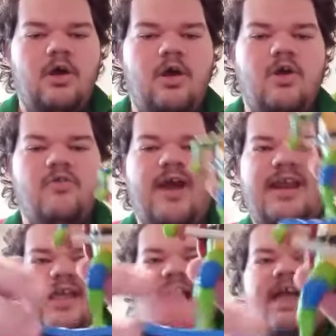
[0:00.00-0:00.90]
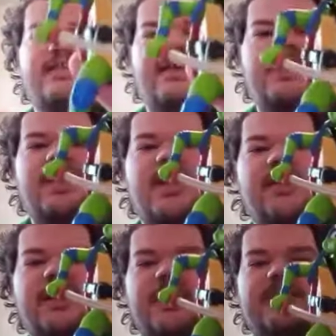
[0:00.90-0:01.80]
Alrighty guys,
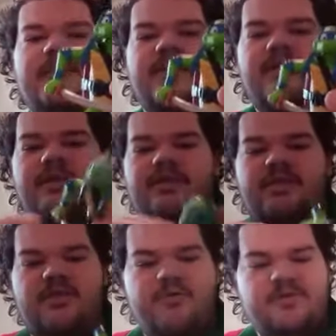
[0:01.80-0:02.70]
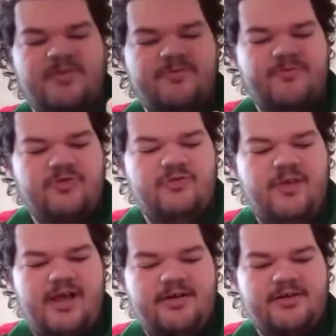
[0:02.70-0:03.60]
here is the sewer
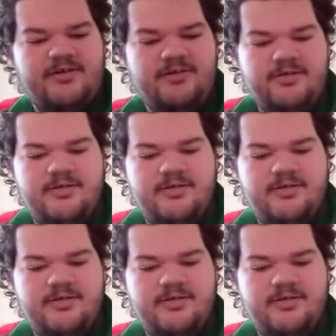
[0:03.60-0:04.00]
shredder.